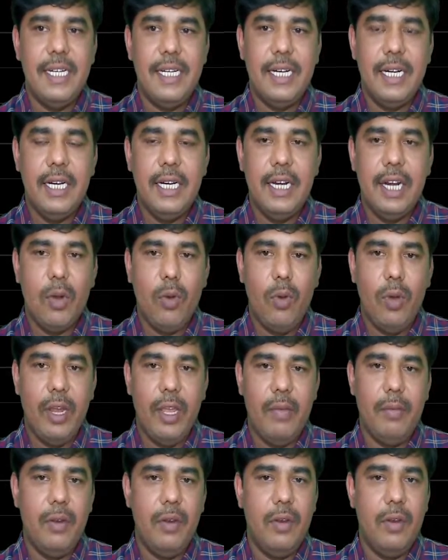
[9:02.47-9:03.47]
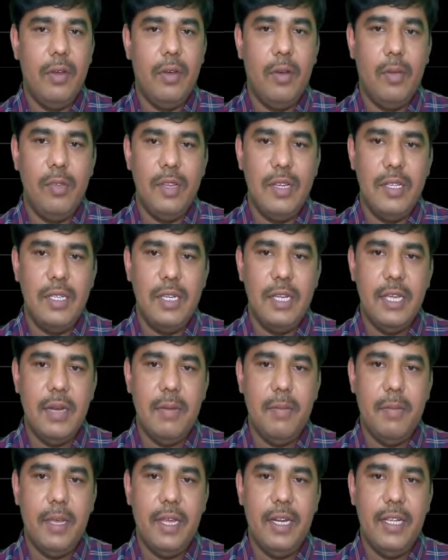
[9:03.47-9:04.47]
in round table, obviously n
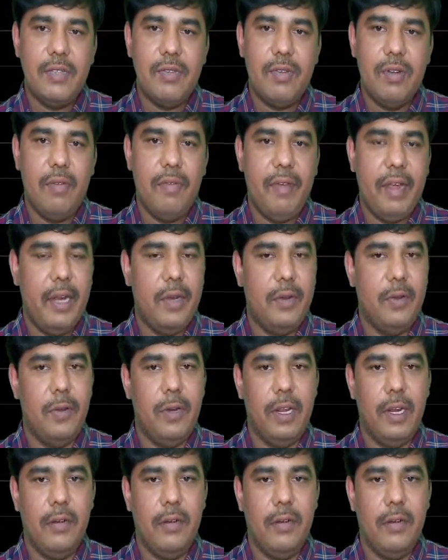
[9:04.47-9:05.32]
minus 1 factorial.